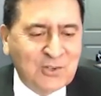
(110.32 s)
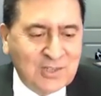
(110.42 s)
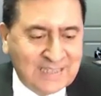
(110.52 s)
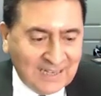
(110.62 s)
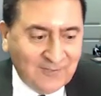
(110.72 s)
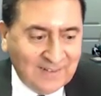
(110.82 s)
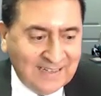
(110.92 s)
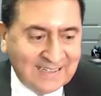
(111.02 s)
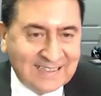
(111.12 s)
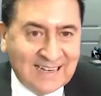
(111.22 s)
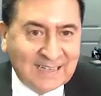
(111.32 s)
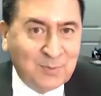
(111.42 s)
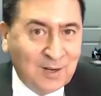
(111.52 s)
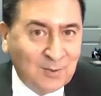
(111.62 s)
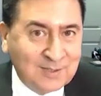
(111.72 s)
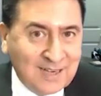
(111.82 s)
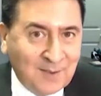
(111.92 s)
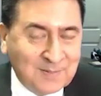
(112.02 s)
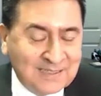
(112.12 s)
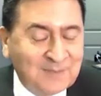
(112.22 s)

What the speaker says: She definitely is an expert on those topics.